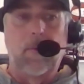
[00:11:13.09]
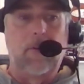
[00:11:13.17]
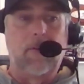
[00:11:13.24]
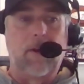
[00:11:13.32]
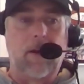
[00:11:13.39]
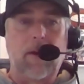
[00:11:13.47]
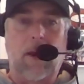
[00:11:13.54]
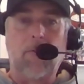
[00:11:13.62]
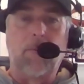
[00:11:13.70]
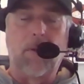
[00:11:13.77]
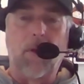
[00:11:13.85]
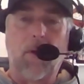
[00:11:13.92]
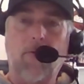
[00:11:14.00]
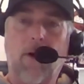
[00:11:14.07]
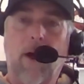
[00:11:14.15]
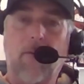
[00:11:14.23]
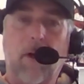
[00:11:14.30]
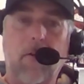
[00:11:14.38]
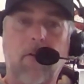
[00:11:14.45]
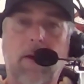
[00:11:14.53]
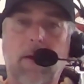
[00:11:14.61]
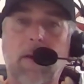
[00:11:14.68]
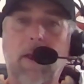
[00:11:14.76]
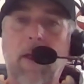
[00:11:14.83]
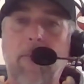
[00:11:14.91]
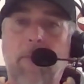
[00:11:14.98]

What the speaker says: I mean, he's 10 games below 500.